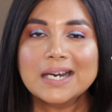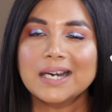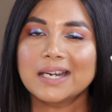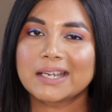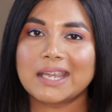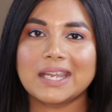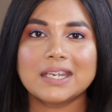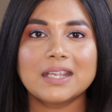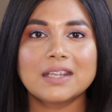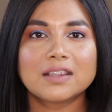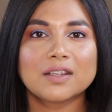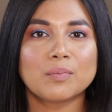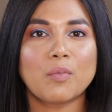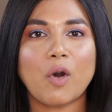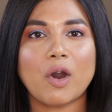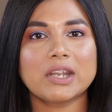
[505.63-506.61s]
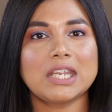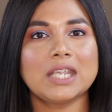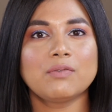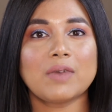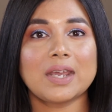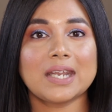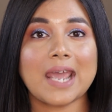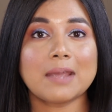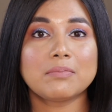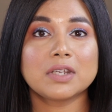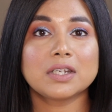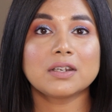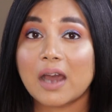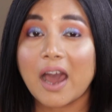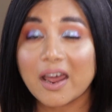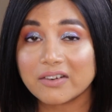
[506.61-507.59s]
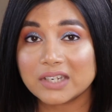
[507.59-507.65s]
Again, in the morning when I'm in
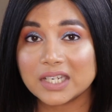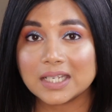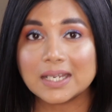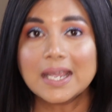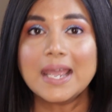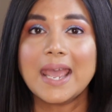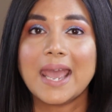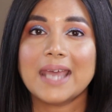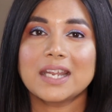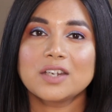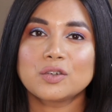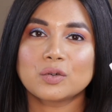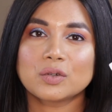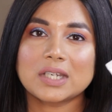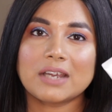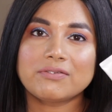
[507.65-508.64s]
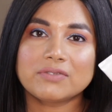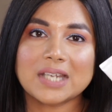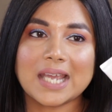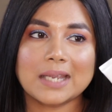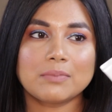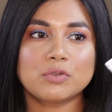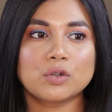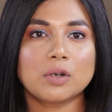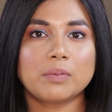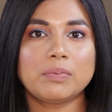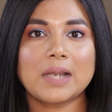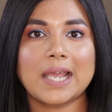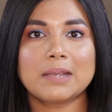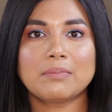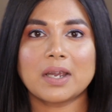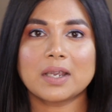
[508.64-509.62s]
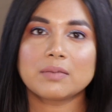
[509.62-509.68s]
a hurry and I don't have time to
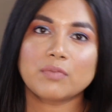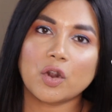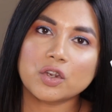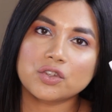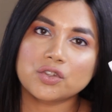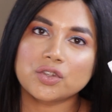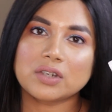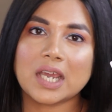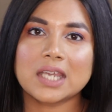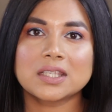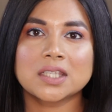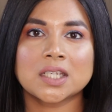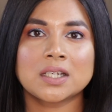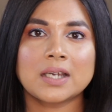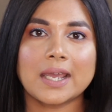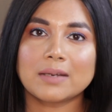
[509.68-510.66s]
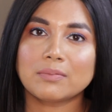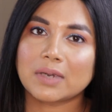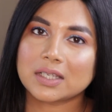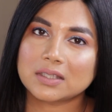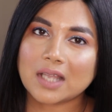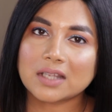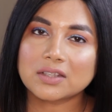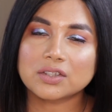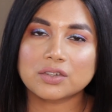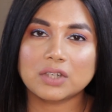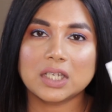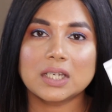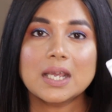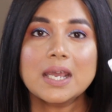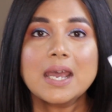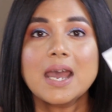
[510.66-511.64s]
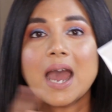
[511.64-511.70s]
apply my moisturizer and my
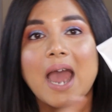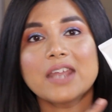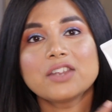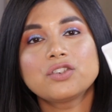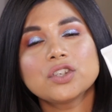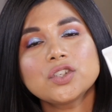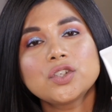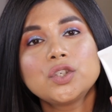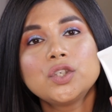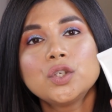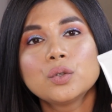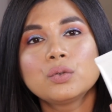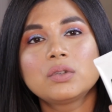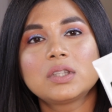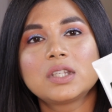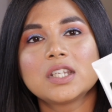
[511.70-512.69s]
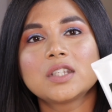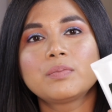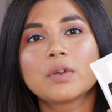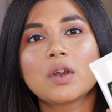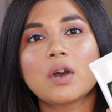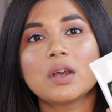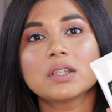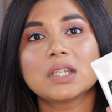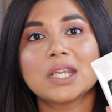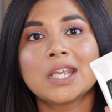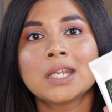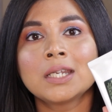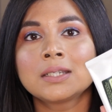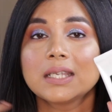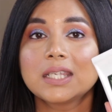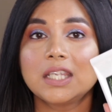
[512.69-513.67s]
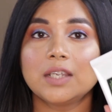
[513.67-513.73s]
sunscreen, I just use this because
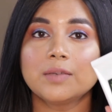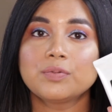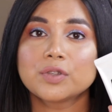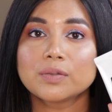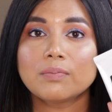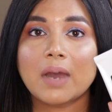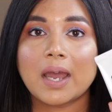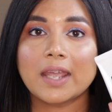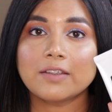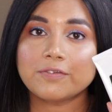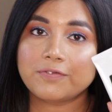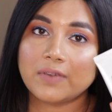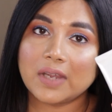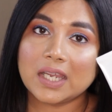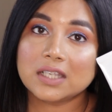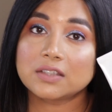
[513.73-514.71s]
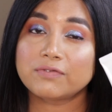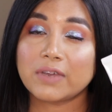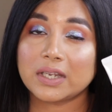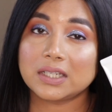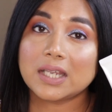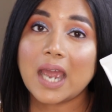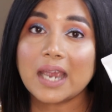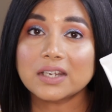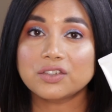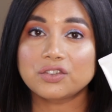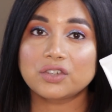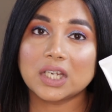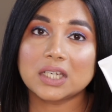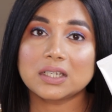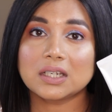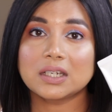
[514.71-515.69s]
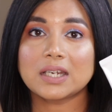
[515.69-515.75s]
it keeps my face very
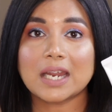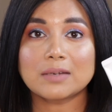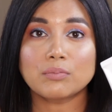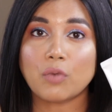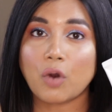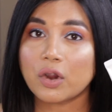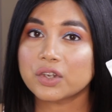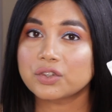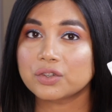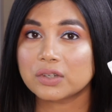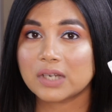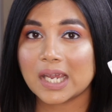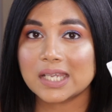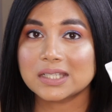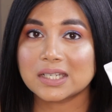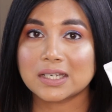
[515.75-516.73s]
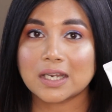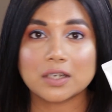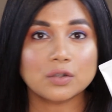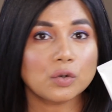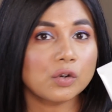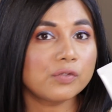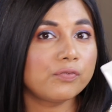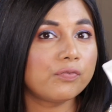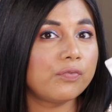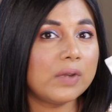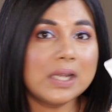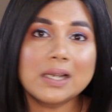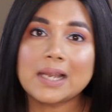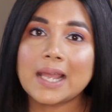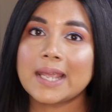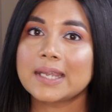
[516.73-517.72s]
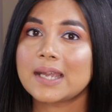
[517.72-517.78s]
hydrated and moisturized, and I don't
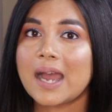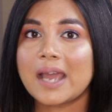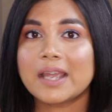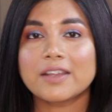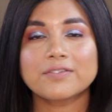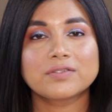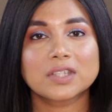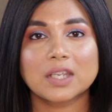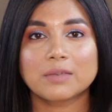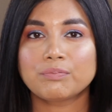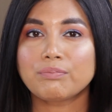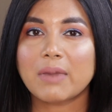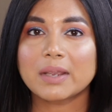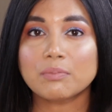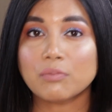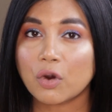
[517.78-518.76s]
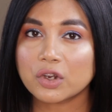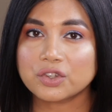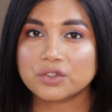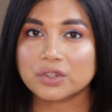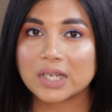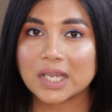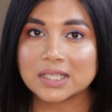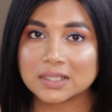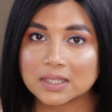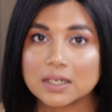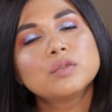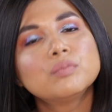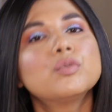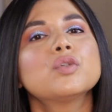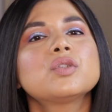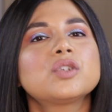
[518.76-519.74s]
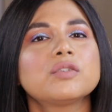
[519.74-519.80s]
feel like I have skipped my moisturizer.
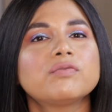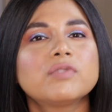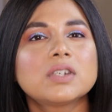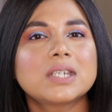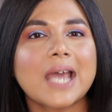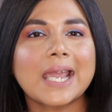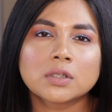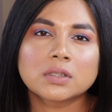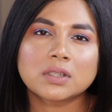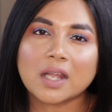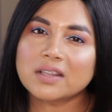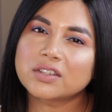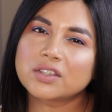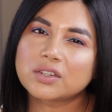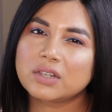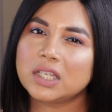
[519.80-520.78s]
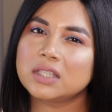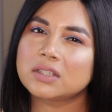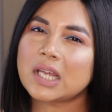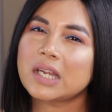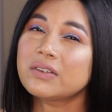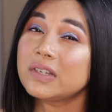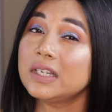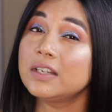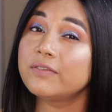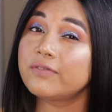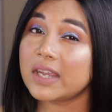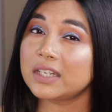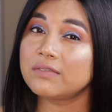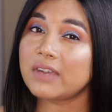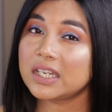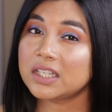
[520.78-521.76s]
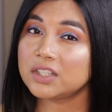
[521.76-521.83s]
Most of the time, the sunscreens are really
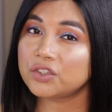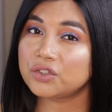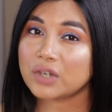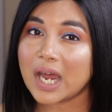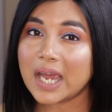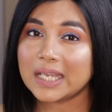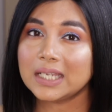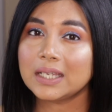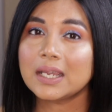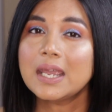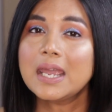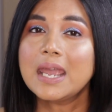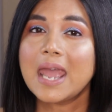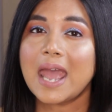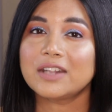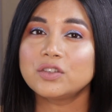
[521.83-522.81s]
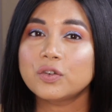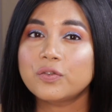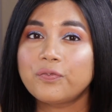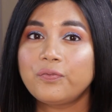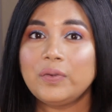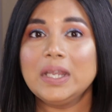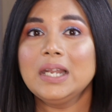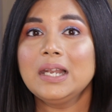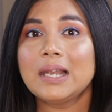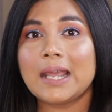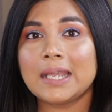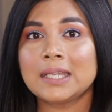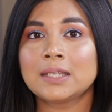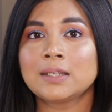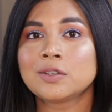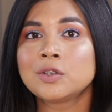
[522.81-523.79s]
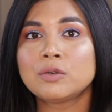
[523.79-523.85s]
very, very drying, and you feel
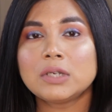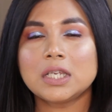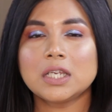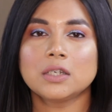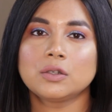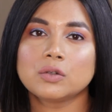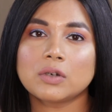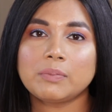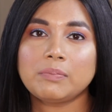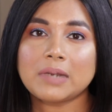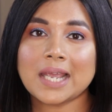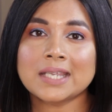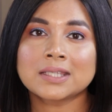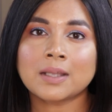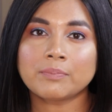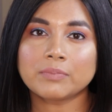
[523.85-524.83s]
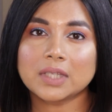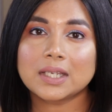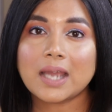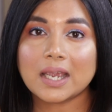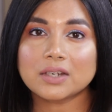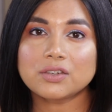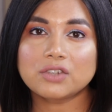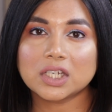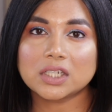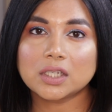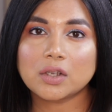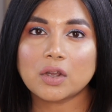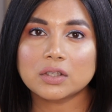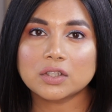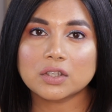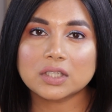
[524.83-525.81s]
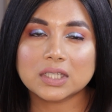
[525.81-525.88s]
like you need to apply something hydrating
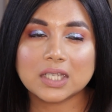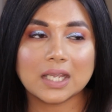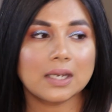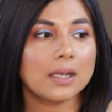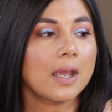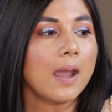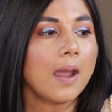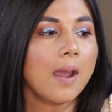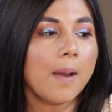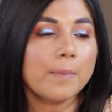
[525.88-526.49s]
on your skin.